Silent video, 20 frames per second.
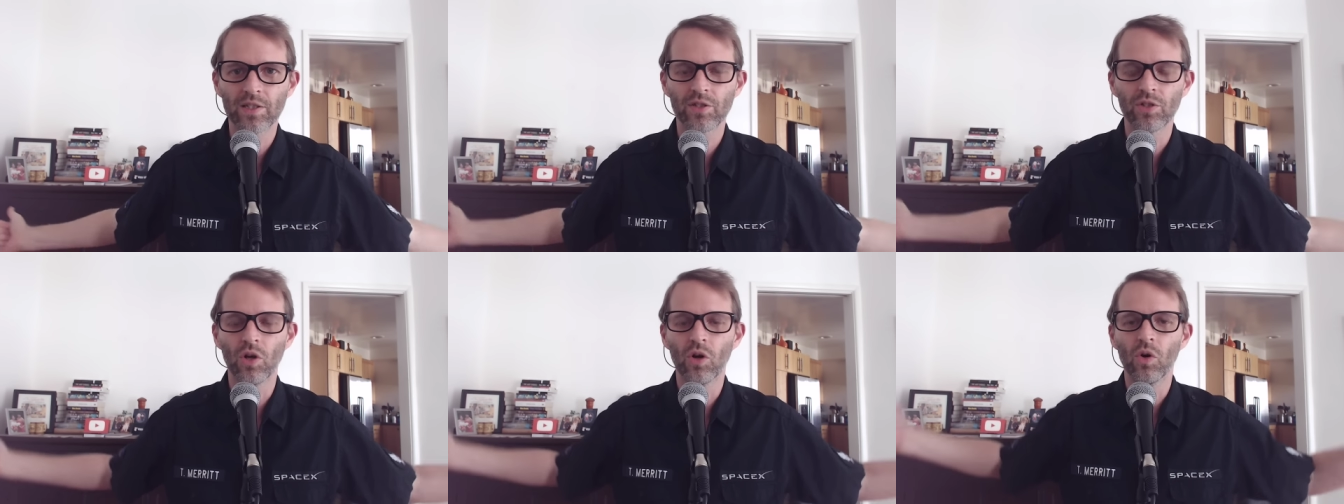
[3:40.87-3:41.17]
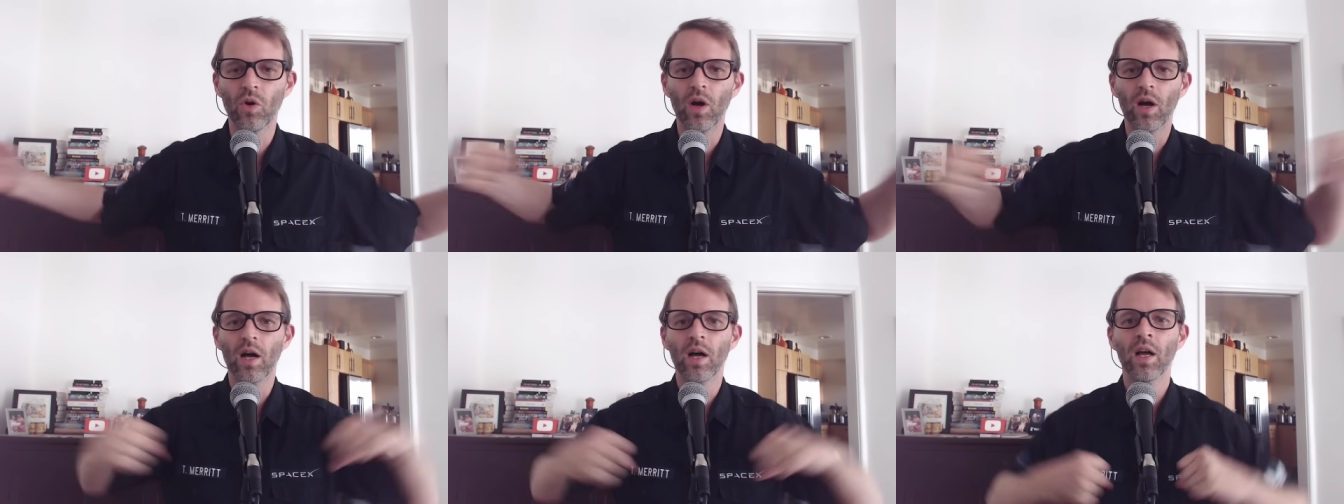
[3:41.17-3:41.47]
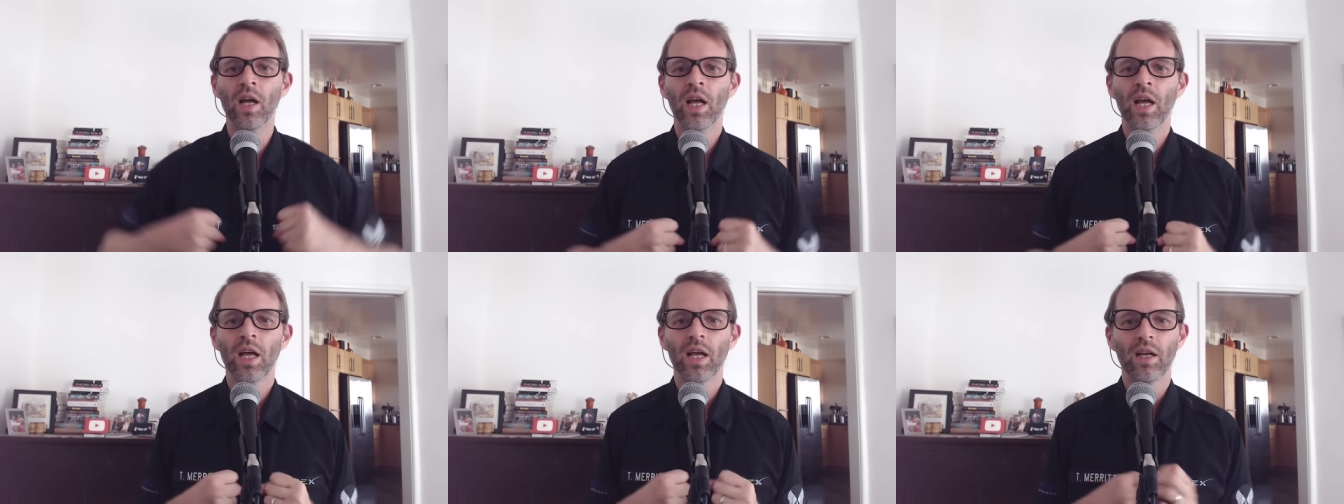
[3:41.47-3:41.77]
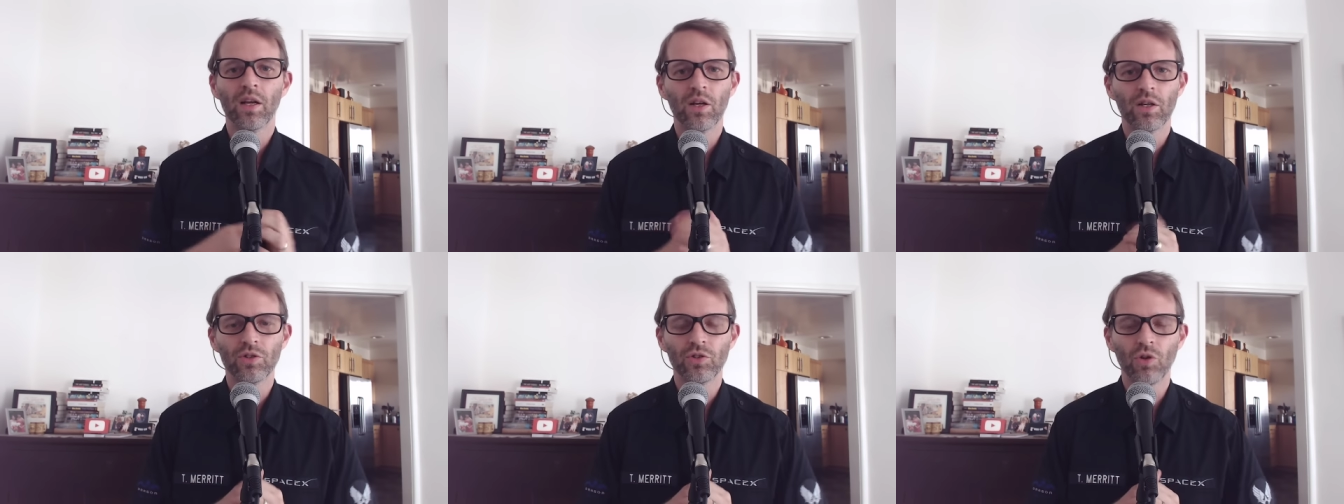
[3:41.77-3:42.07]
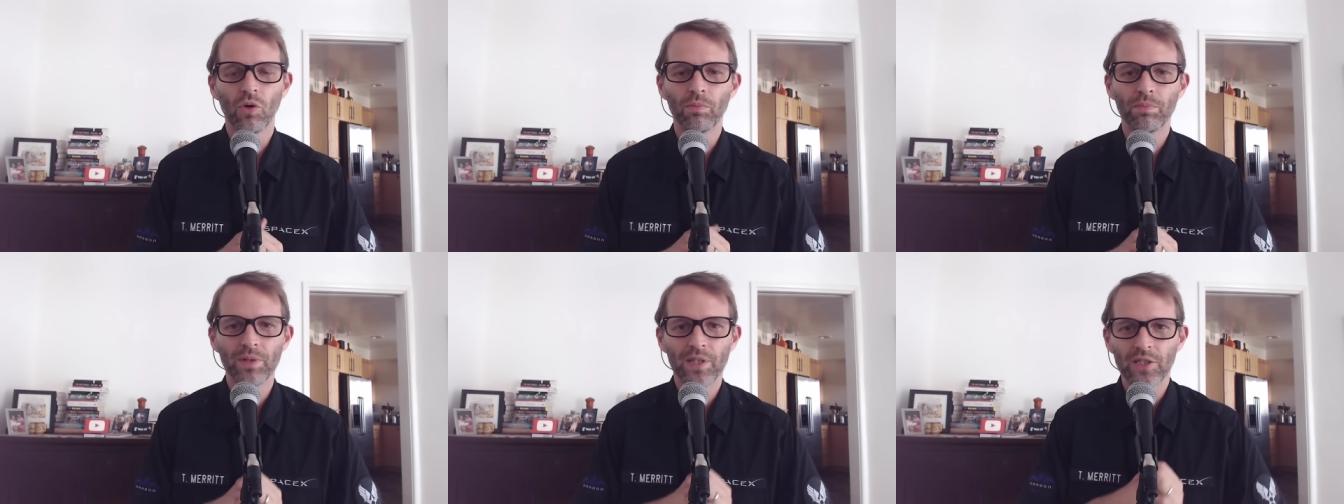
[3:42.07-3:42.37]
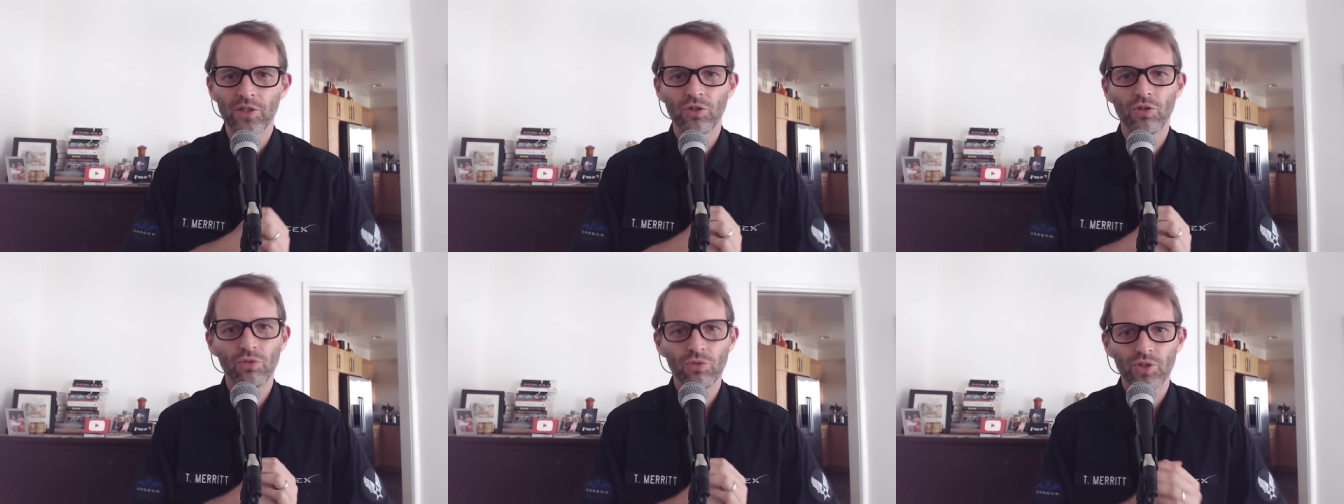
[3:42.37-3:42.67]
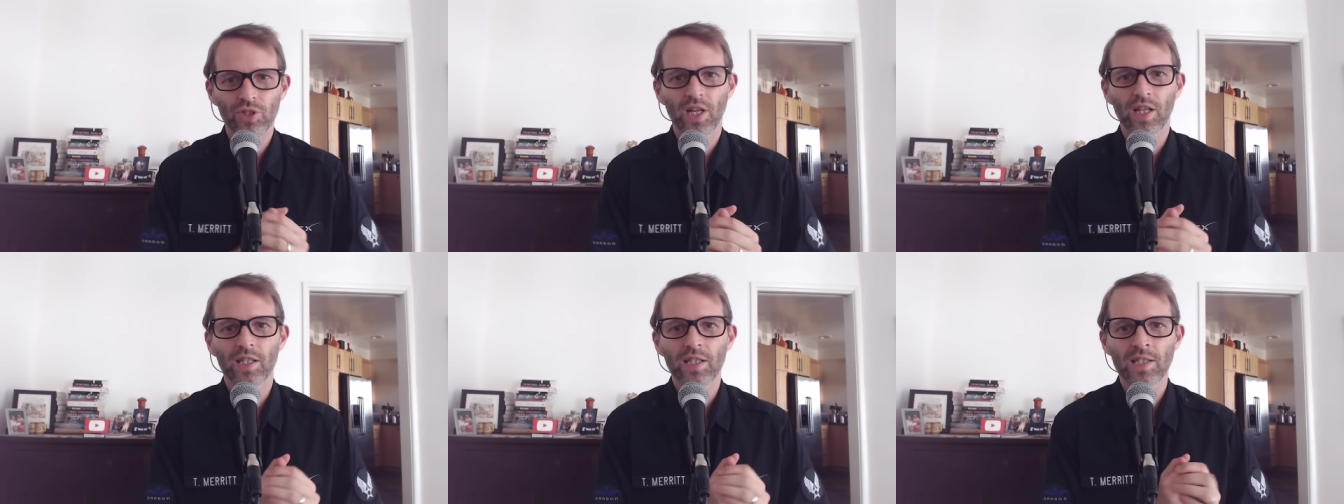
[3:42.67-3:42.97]
So don't be too
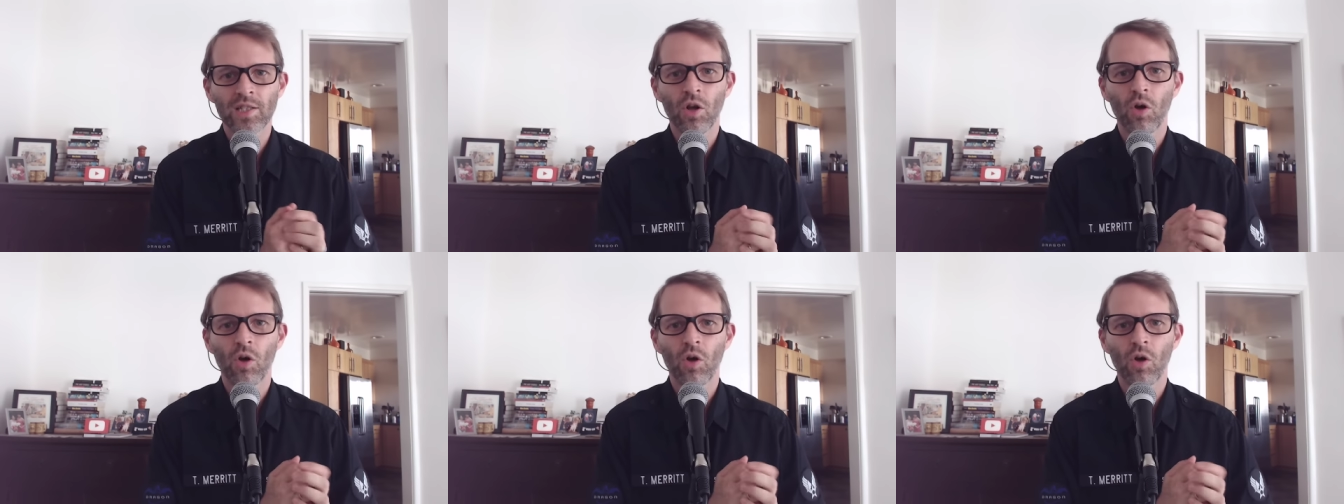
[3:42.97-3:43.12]
jealous.